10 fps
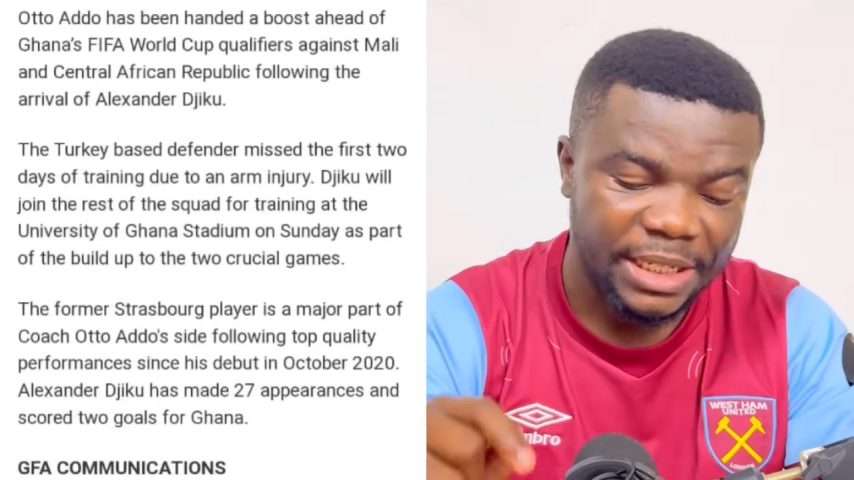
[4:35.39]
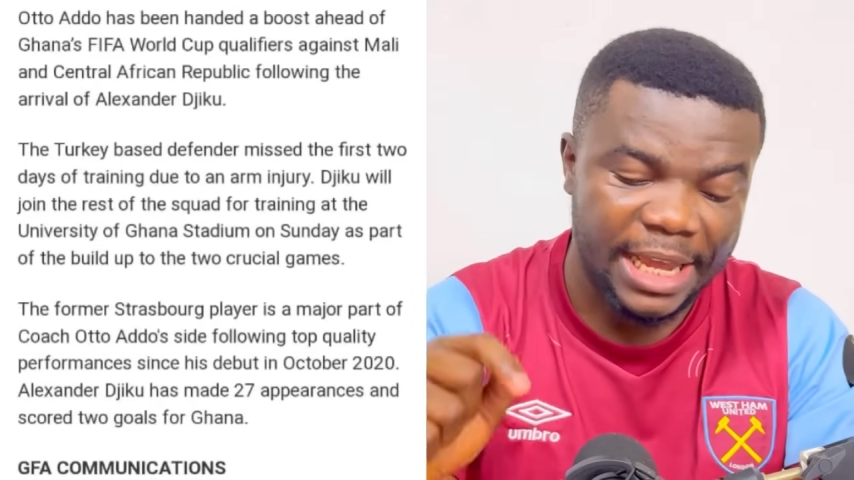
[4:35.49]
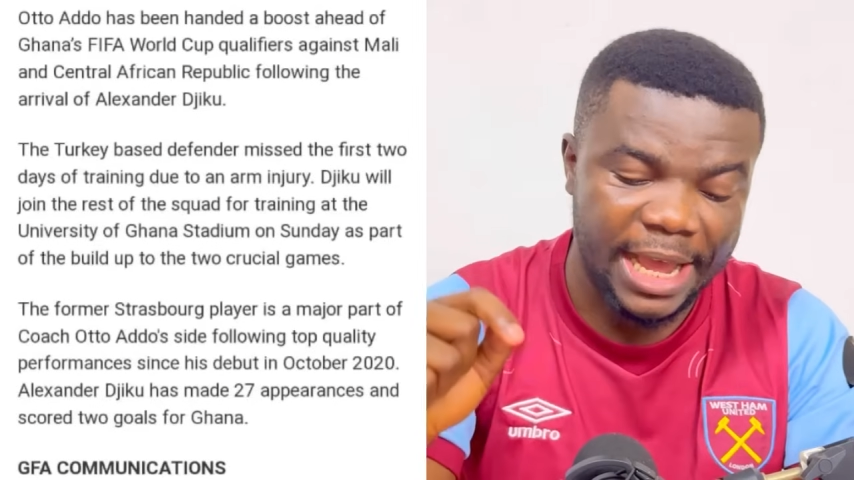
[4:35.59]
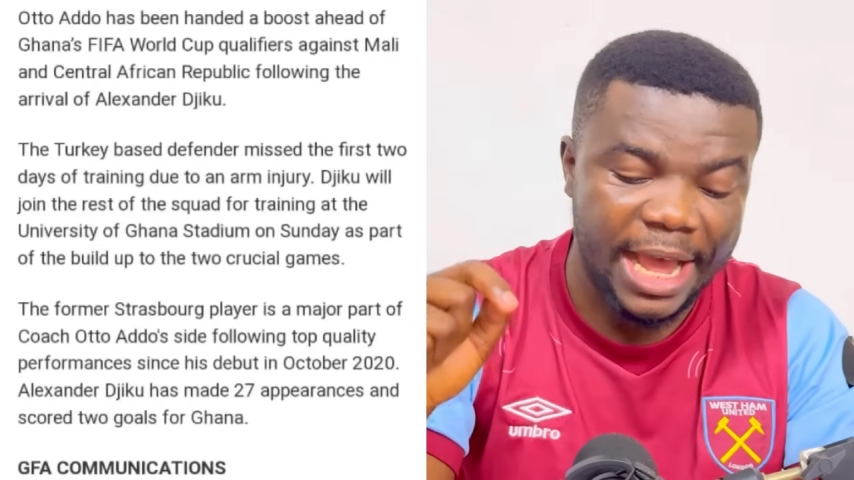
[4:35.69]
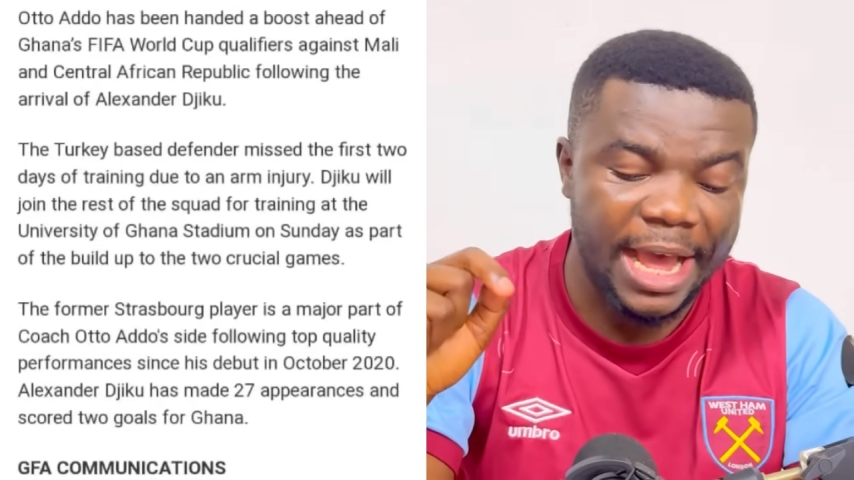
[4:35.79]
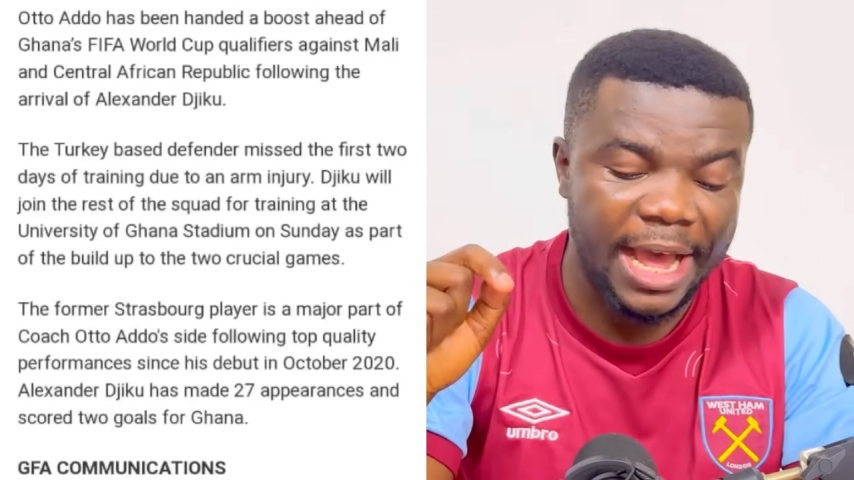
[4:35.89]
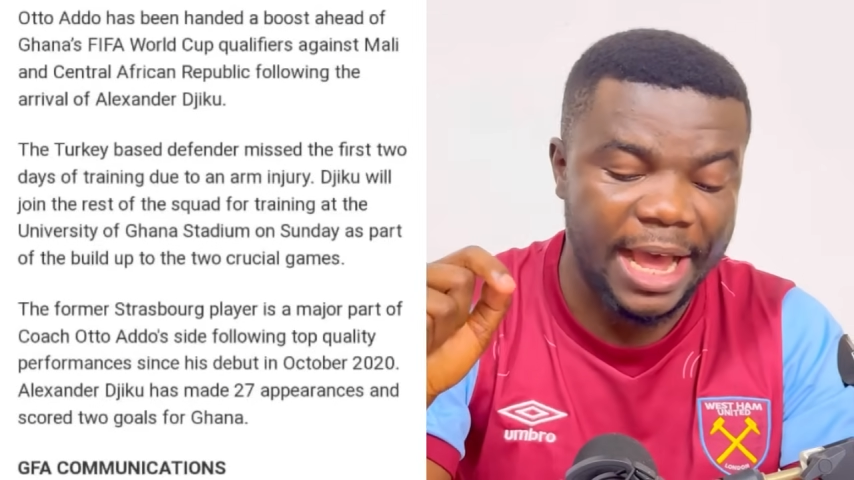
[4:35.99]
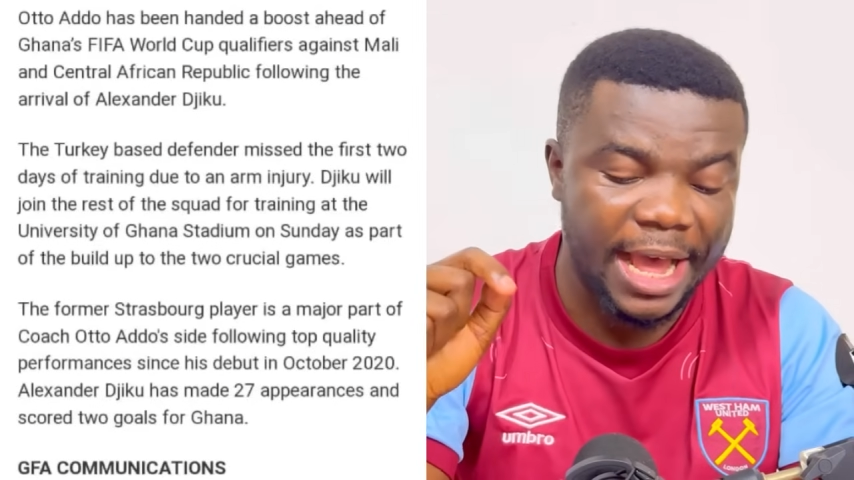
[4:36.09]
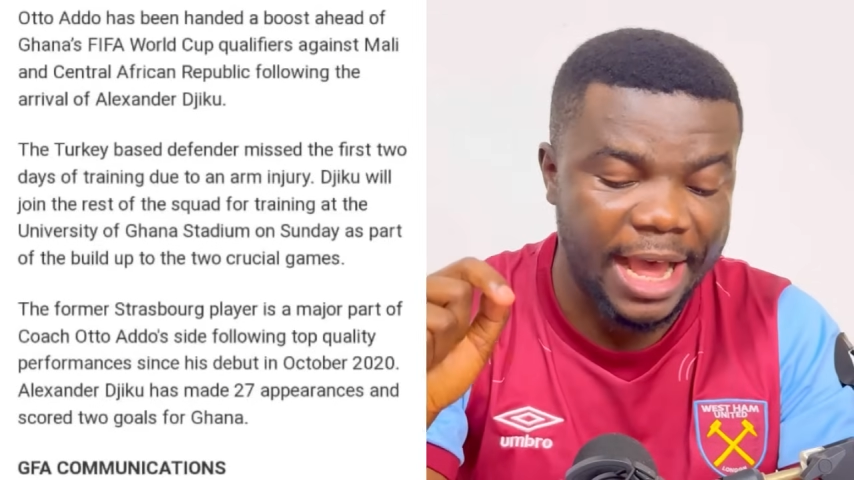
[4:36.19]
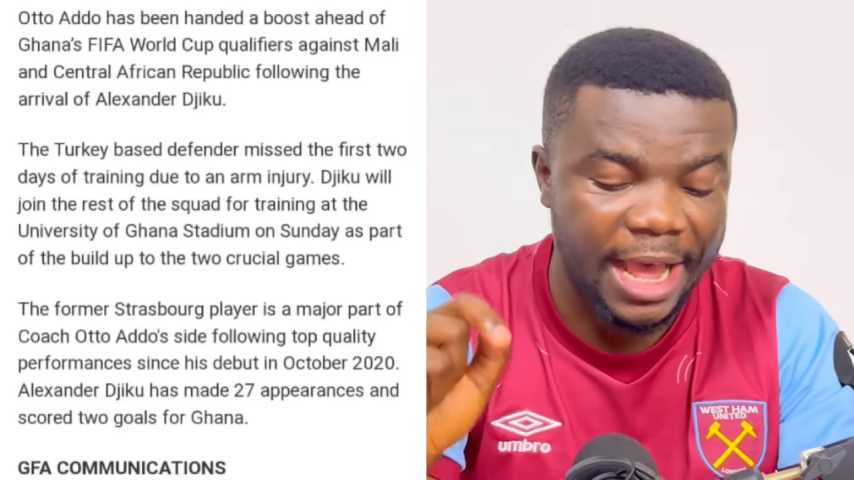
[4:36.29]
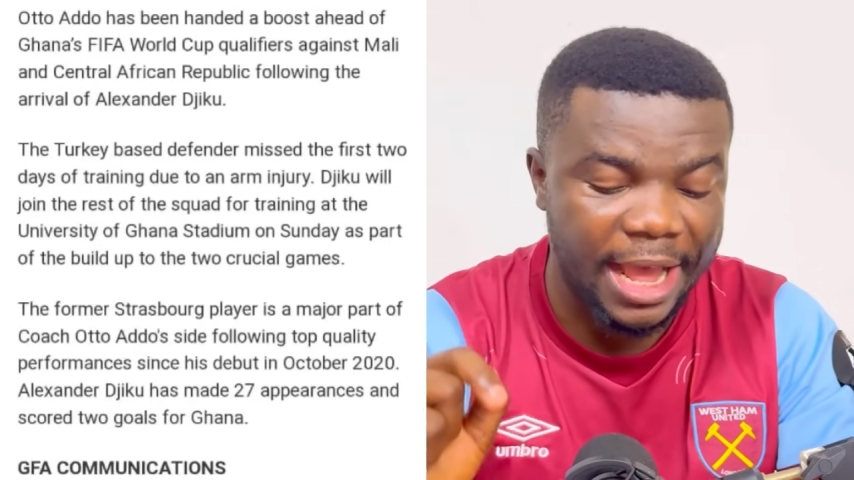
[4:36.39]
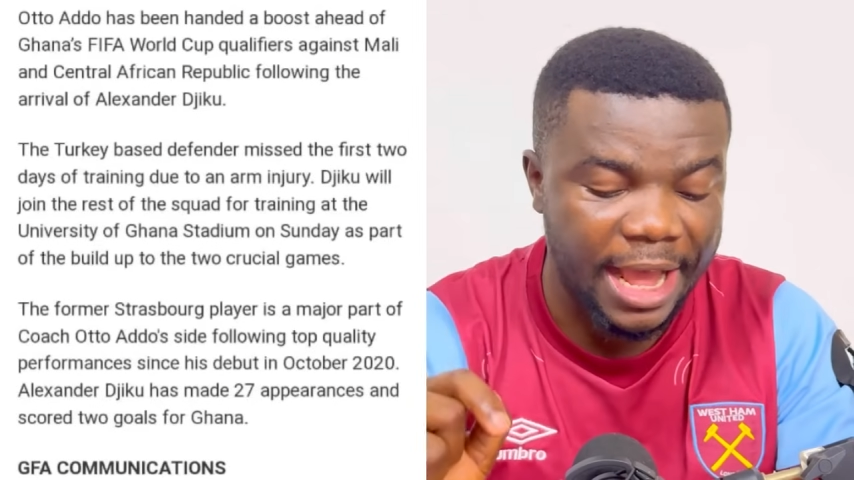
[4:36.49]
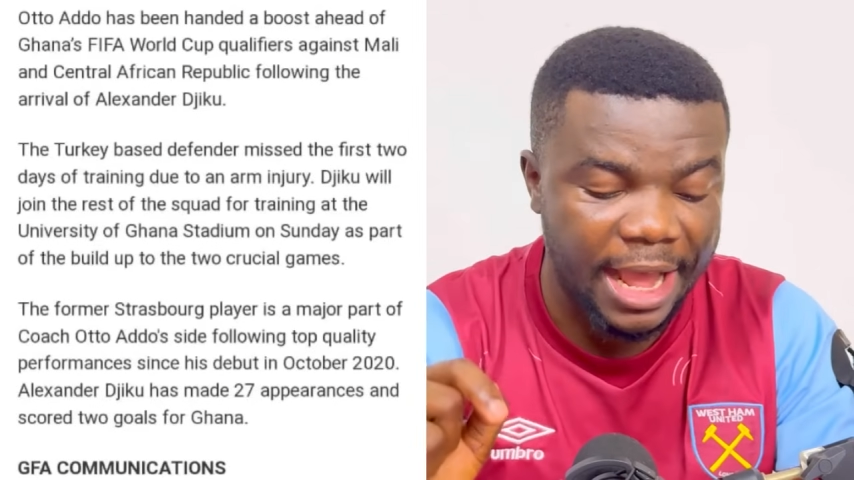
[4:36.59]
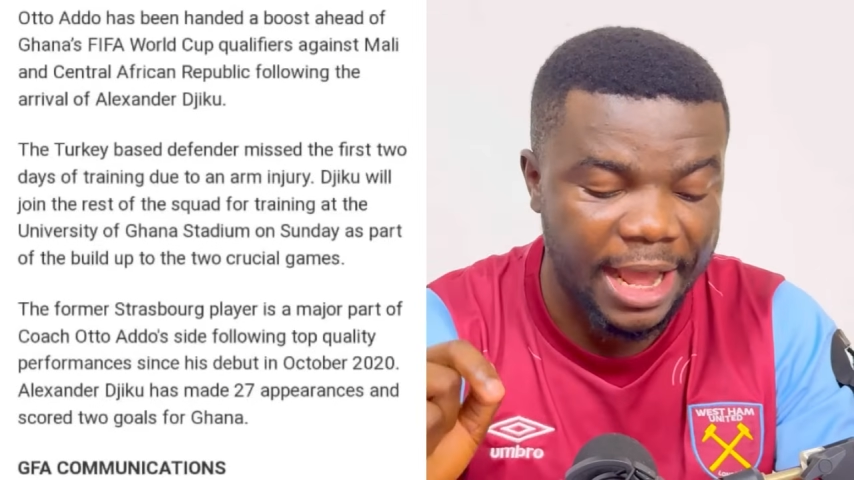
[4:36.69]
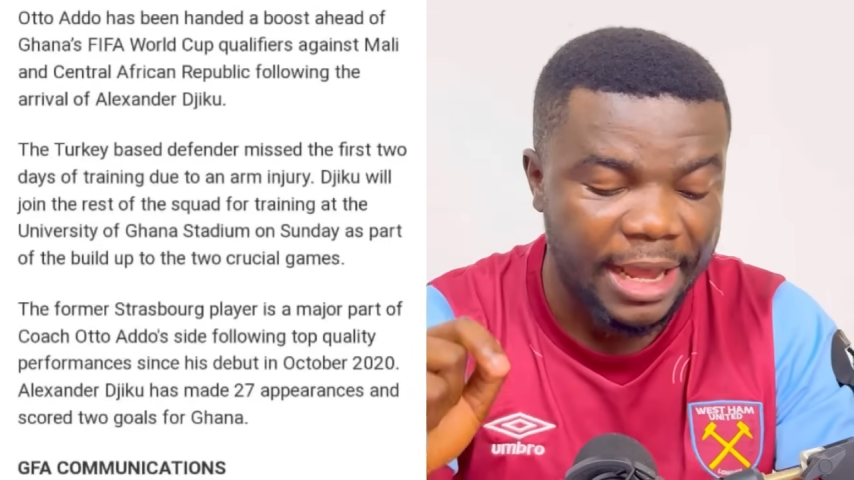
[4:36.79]

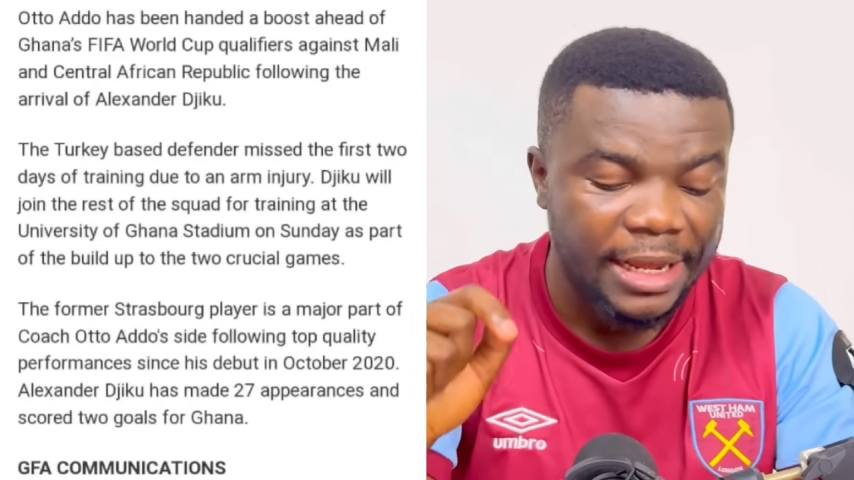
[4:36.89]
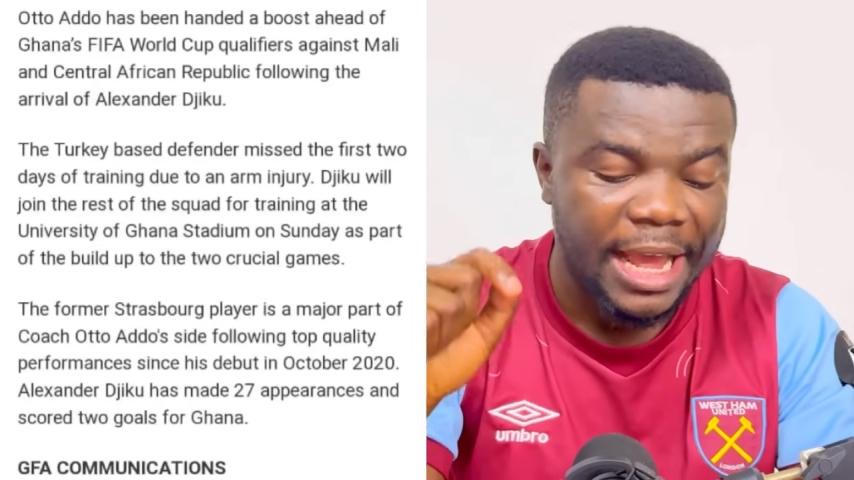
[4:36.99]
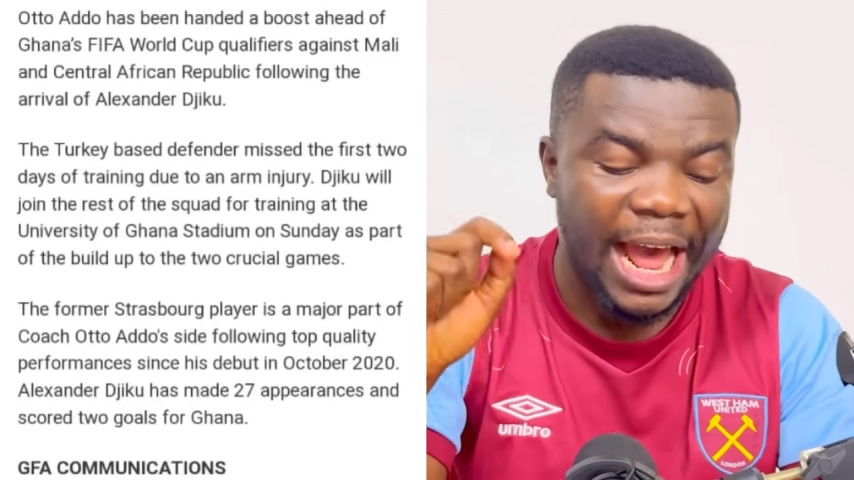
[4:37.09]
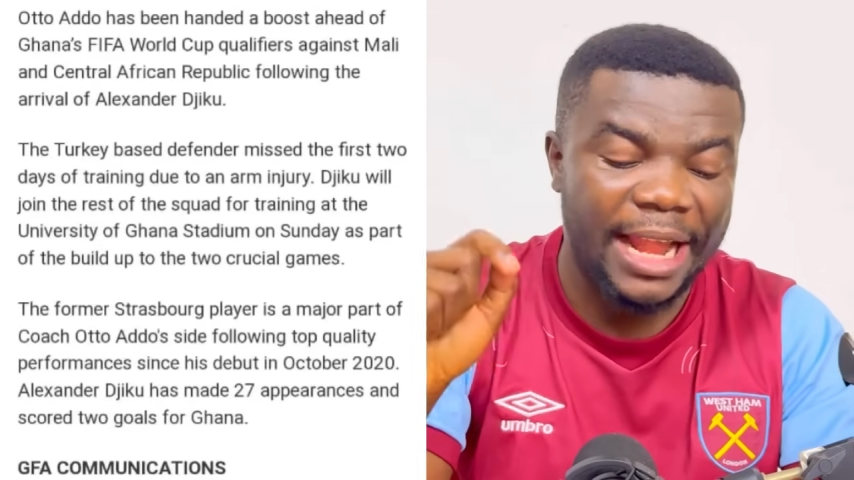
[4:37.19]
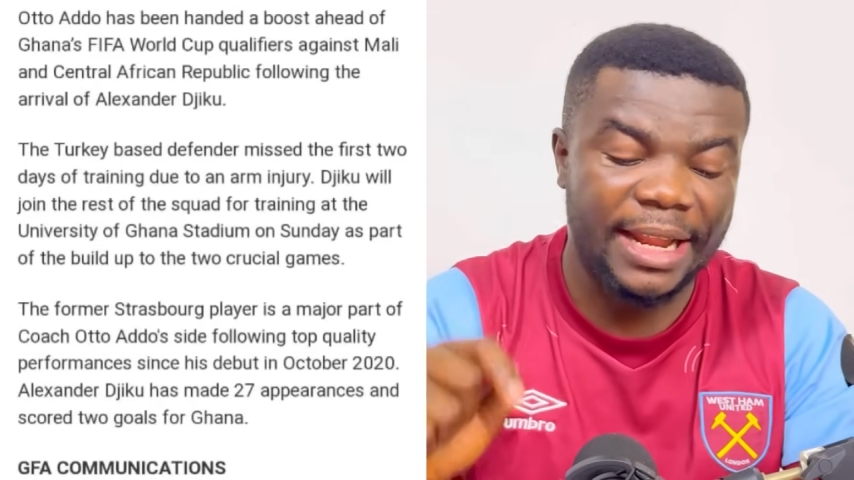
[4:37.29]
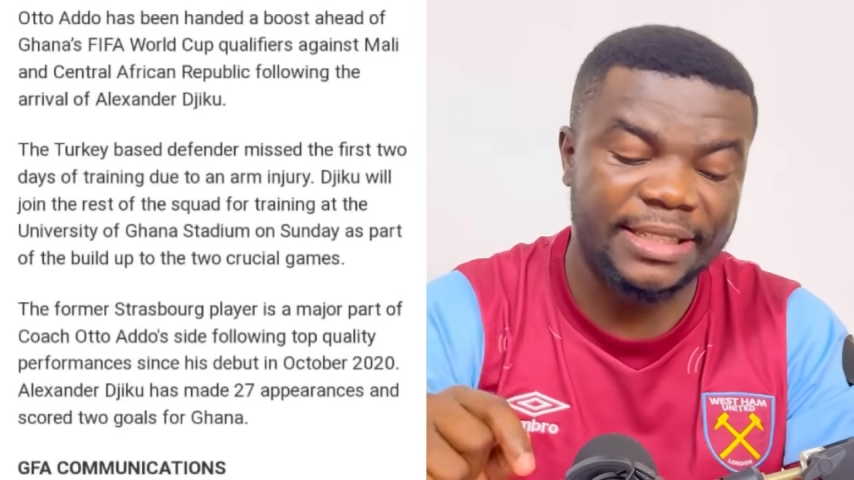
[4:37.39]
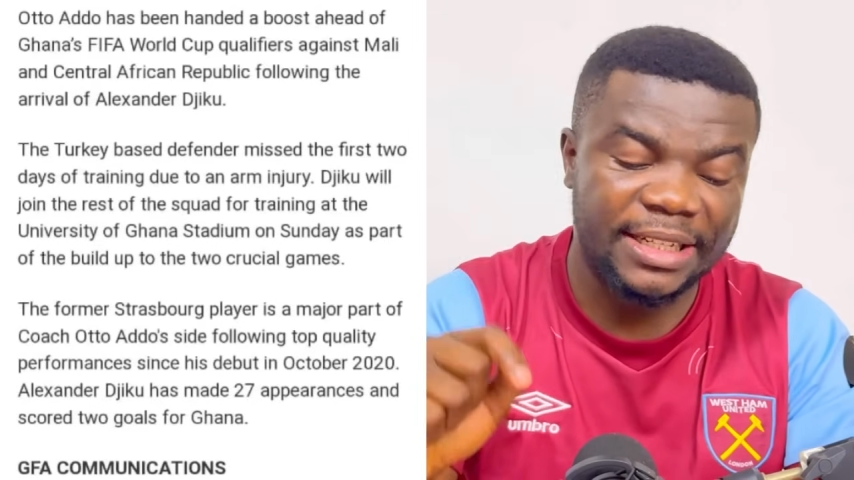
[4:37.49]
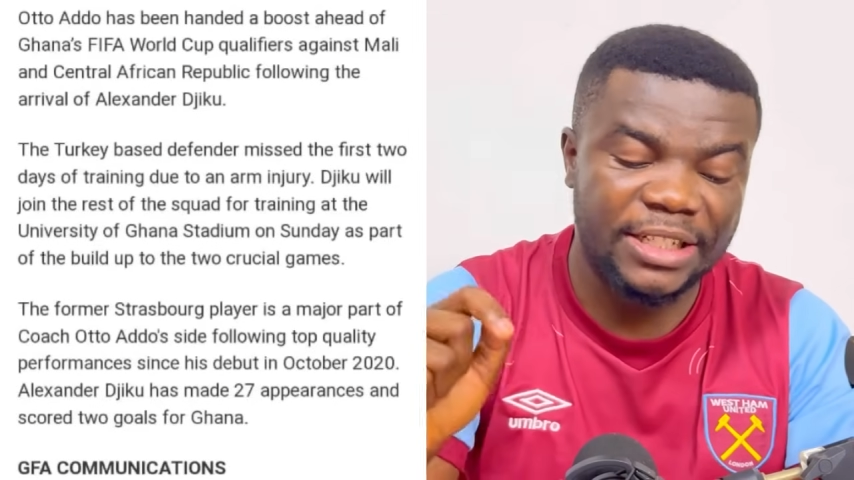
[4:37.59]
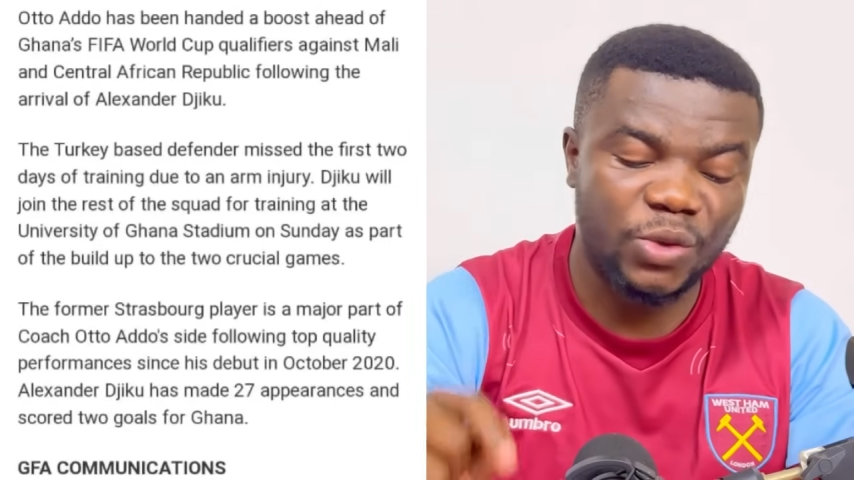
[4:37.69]
Alexander